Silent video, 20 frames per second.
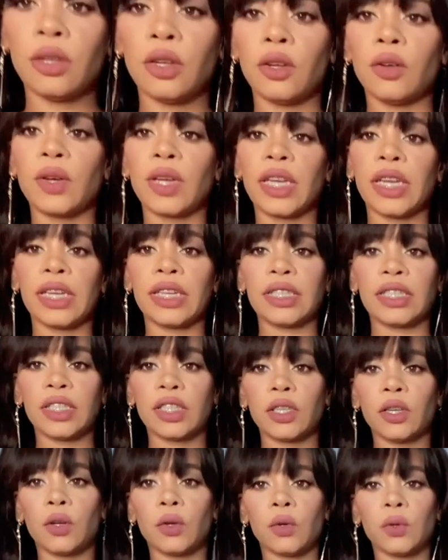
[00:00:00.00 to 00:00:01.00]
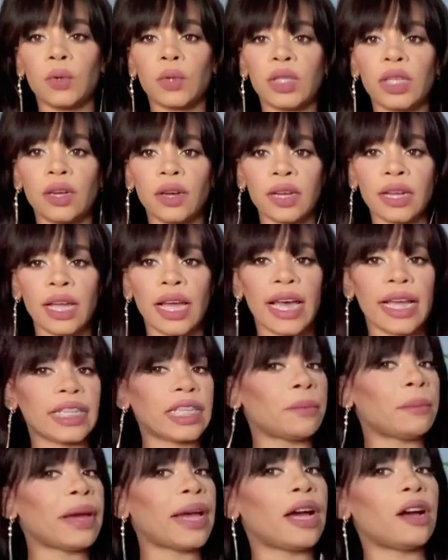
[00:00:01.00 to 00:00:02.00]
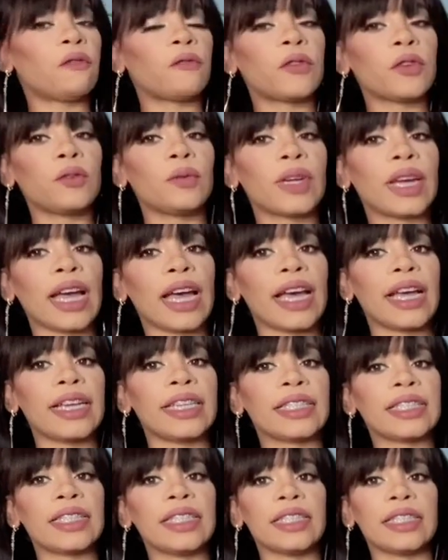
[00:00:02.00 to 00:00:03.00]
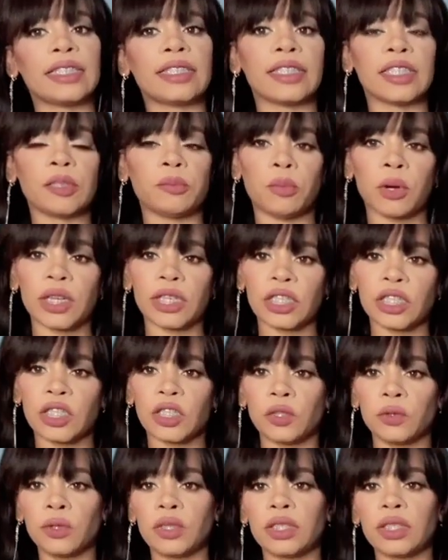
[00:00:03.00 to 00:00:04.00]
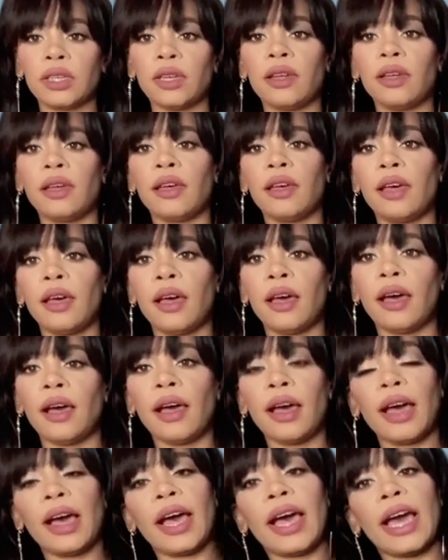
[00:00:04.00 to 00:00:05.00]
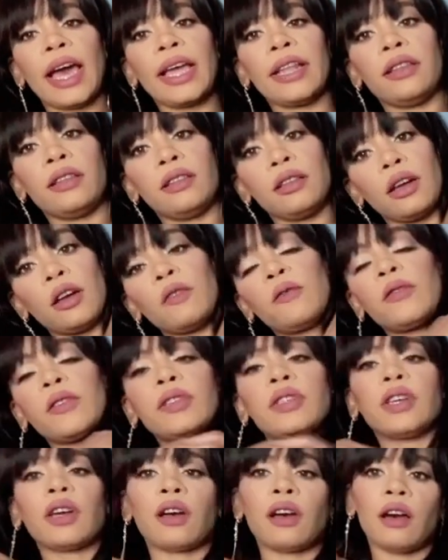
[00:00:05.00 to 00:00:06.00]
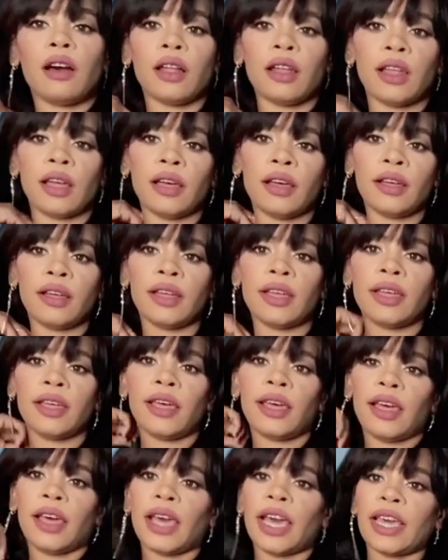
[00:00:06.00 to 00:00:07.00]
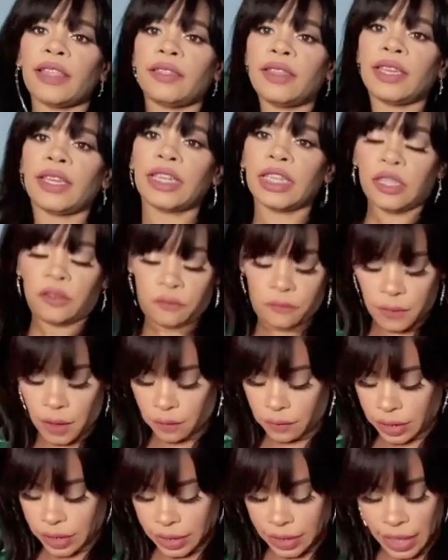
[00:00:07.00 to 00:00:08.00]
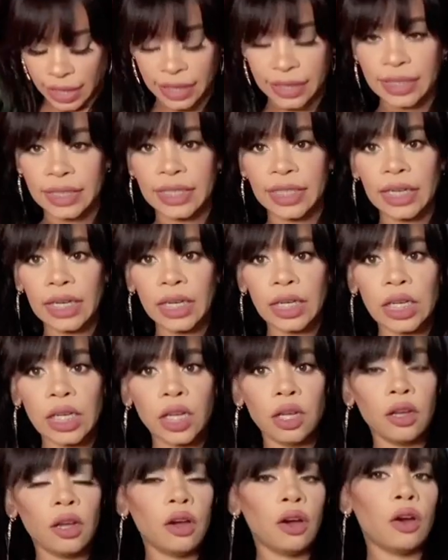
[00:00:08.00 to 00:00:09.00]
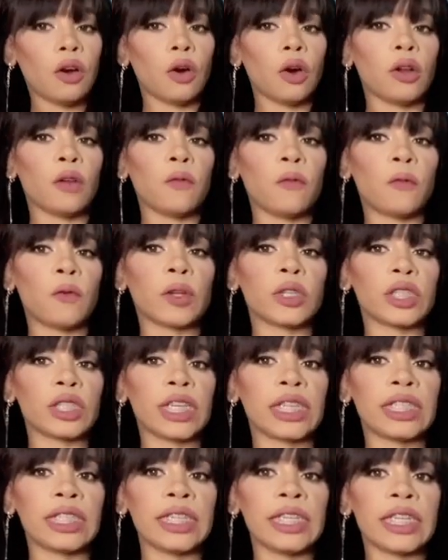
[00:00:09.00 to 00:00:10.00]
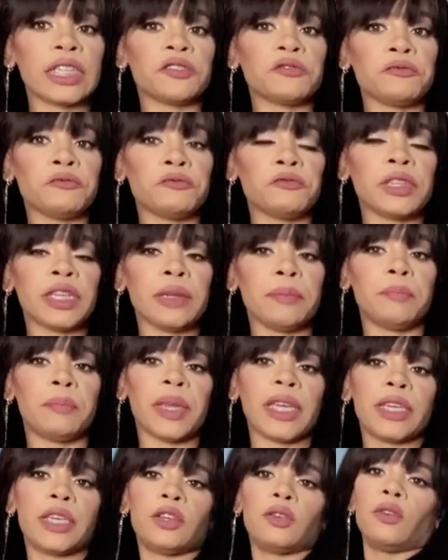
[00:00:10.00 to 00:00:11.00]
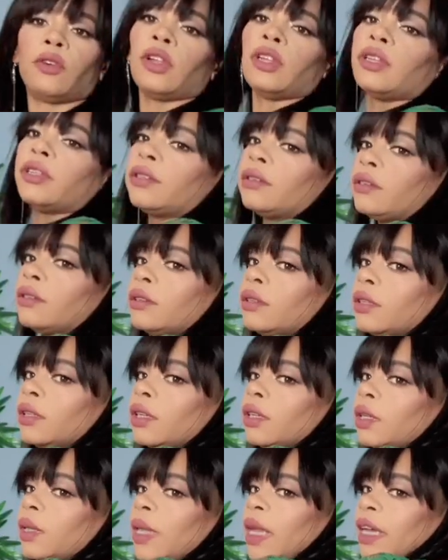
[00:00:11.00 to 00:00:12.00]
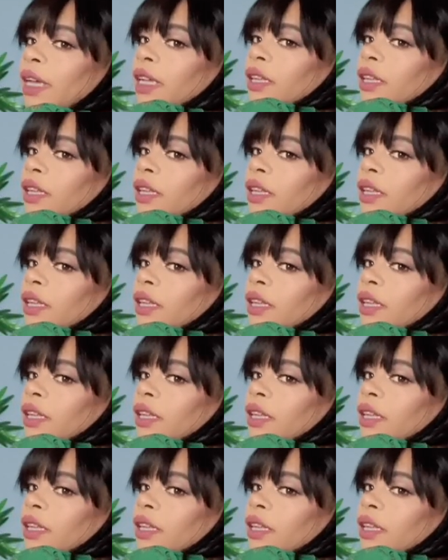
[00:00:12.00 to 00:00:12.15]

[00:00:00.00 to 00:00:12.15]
Okay, so the other item I have for you guys is this bodysuit. I love the color. I think it's very sexy. Unfortunately, it's really big, y'all. Like,